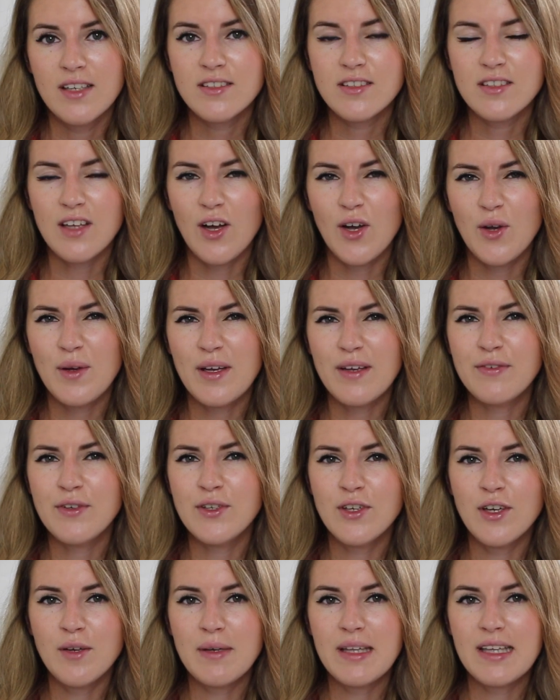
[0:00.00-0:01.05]
So if
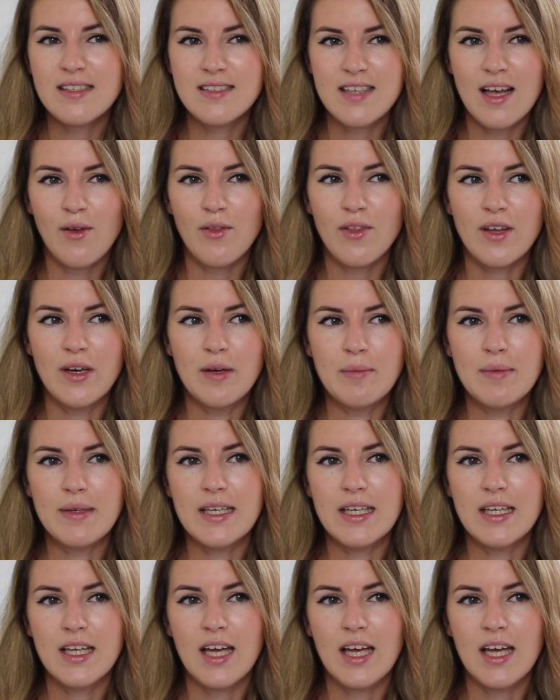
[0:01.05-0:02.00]
you know where they sell them